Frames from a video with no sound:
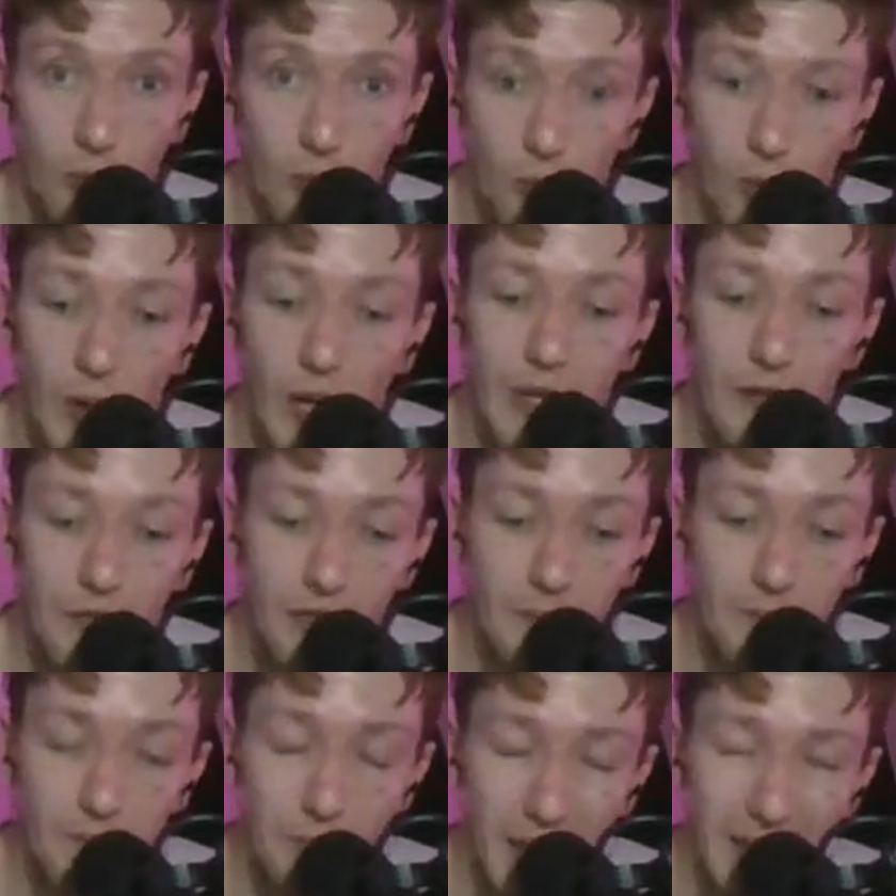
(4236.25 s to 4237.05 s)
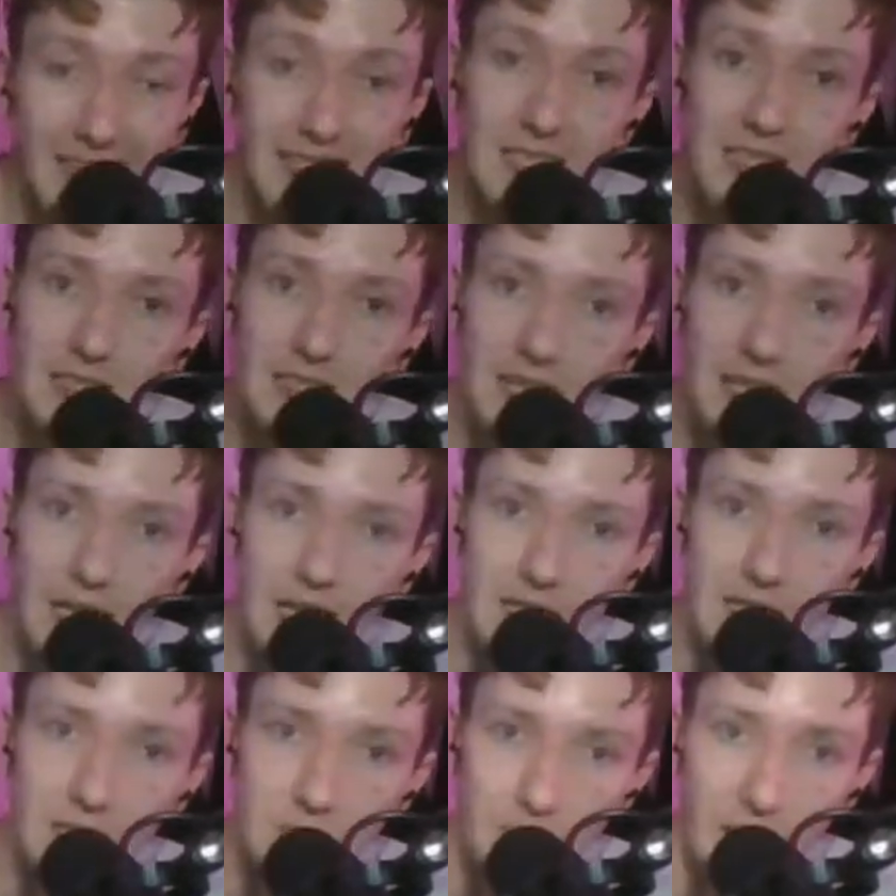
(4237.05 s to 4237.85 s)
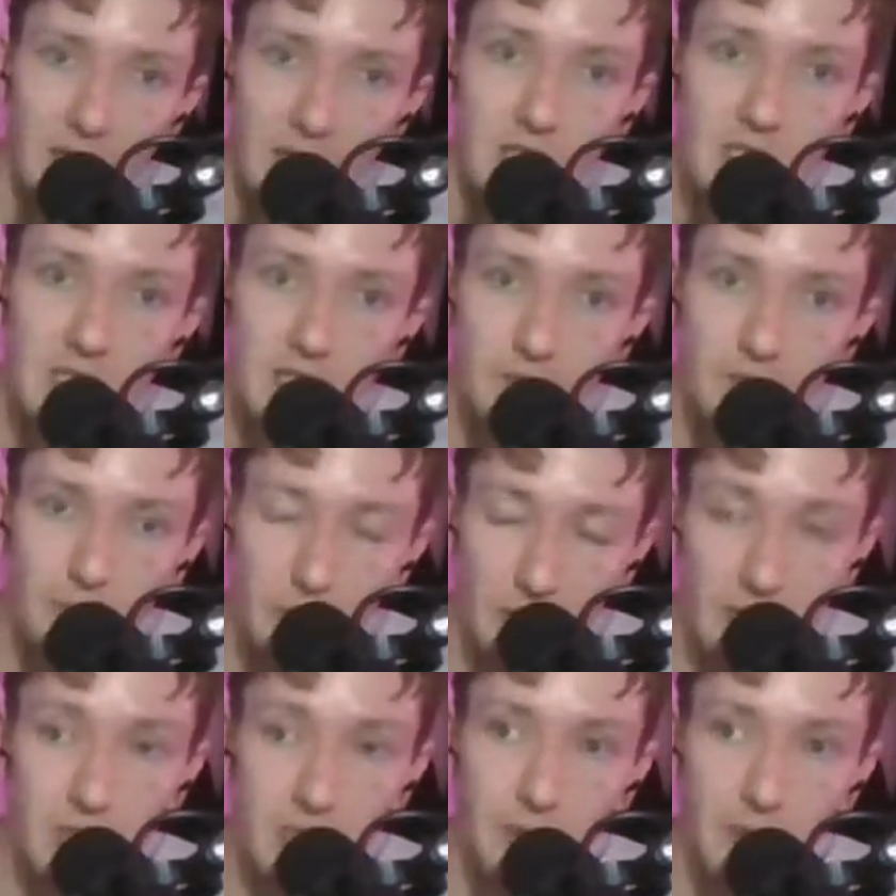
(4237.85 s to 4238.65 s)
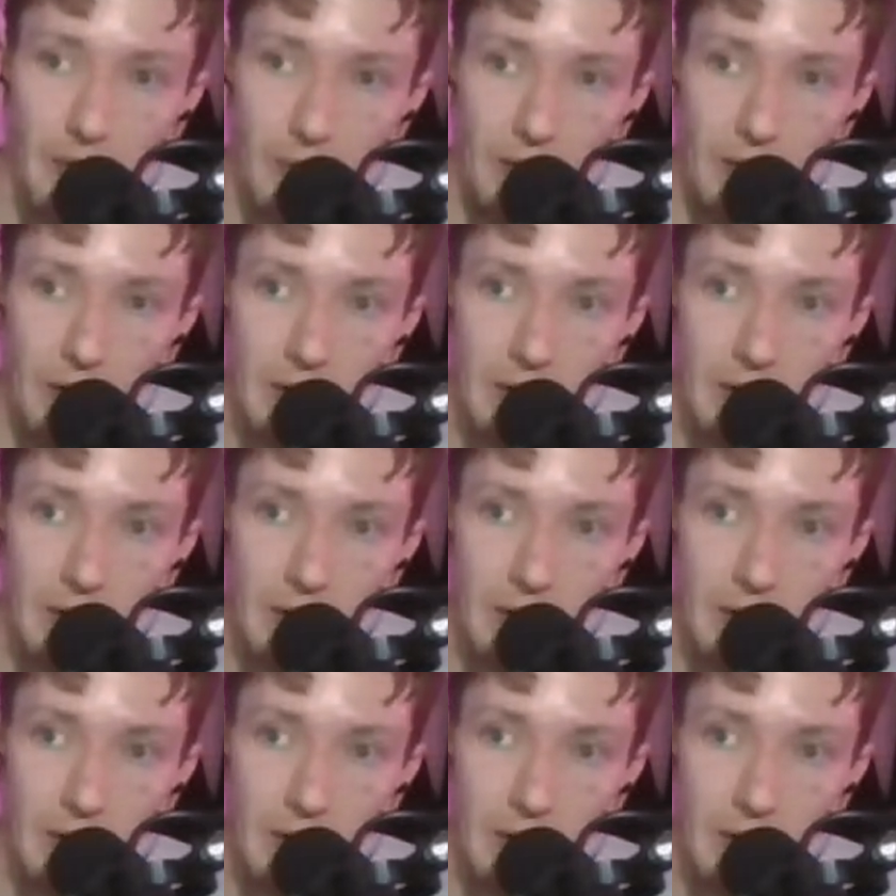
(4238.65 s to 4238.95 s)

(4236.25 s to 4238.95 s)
one of the biggest expansions of police power